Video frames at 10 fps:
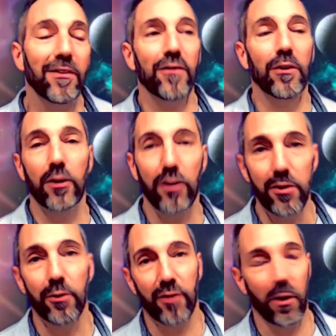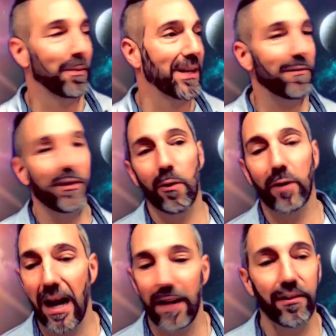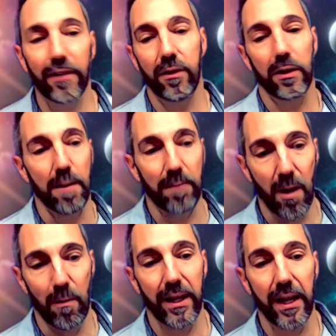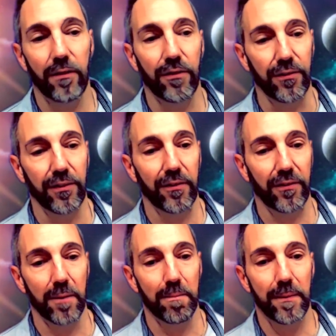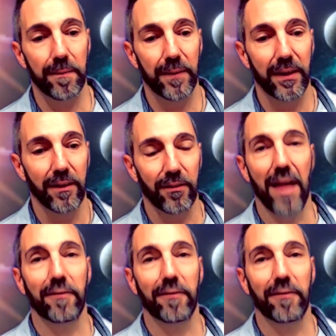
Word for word: This is the good news, though. But even though God says, look, I'm coming against the system, it's